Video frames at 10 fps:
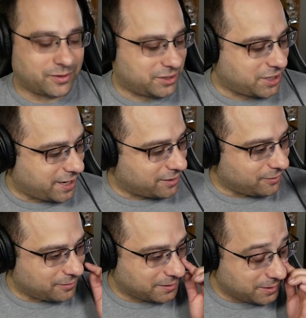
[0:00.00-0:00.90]
for the
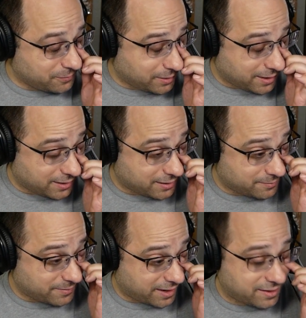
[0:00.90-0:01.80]
channel you
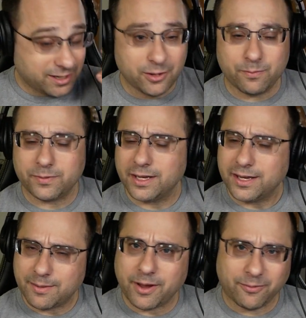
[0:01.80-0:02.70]
um i think you
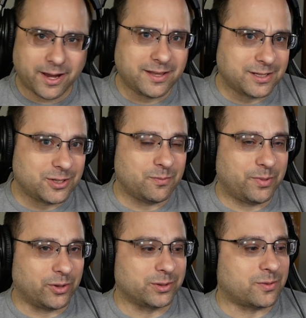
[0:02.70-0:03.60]
Am I right that you
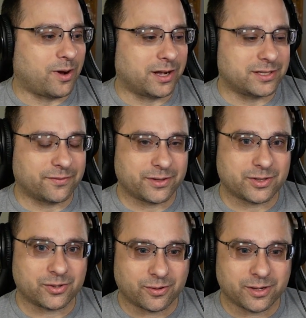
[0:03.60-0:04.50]
build quads for
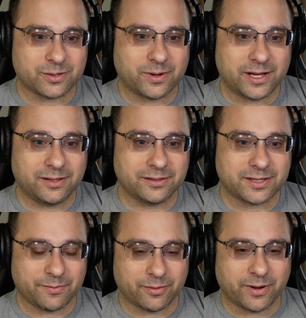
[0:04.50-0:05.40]
the store as well?
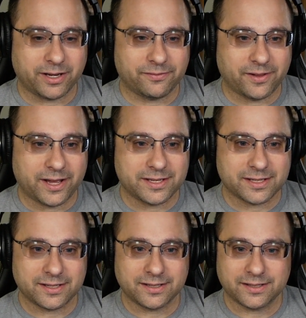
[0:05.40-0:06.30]
Some of the ready to
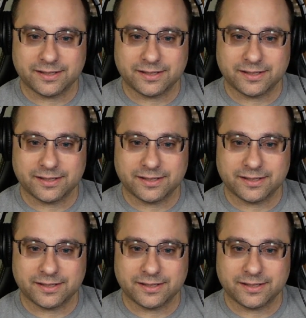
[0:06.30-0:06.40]
flies.